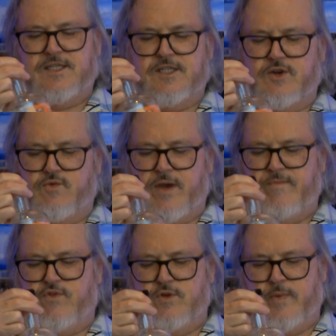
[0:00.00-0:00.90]
This is a
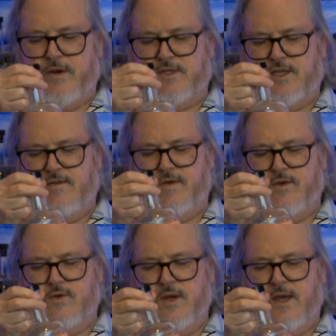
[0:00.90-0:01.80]
grapefruit
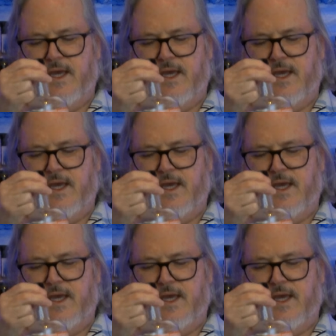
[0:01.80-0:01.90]
aperitivo.